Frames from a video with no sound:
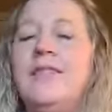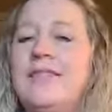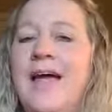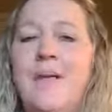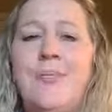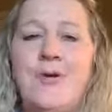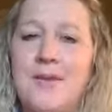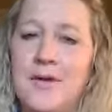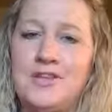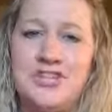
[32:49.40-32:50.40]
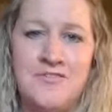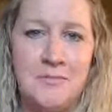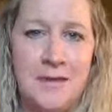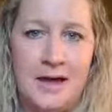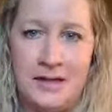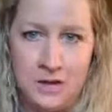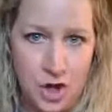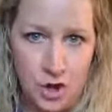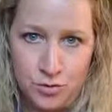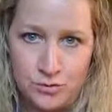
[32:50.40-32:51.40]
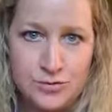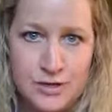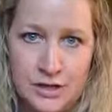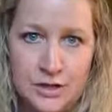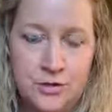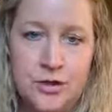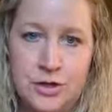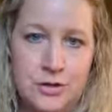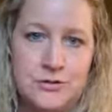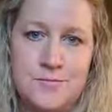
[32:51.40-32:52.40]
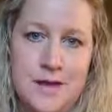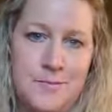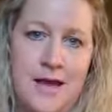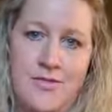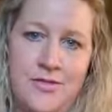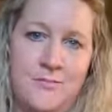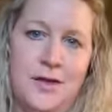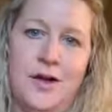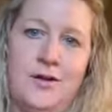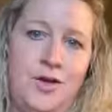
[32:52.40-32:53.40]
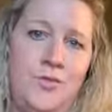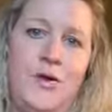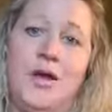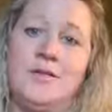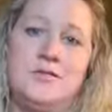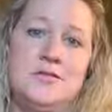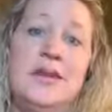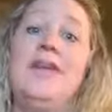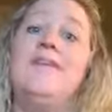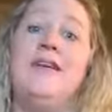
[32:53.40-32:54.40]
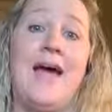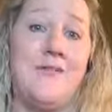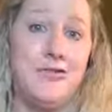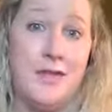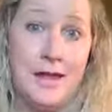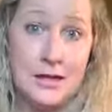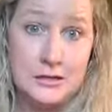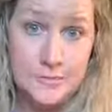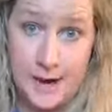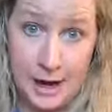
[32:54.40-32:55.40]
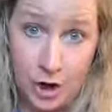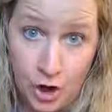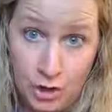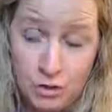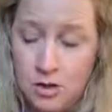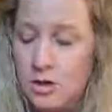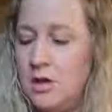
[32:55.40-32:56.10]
That pretty much everybody knows that you can use Bed Bath & Beyond coupons even after they expire.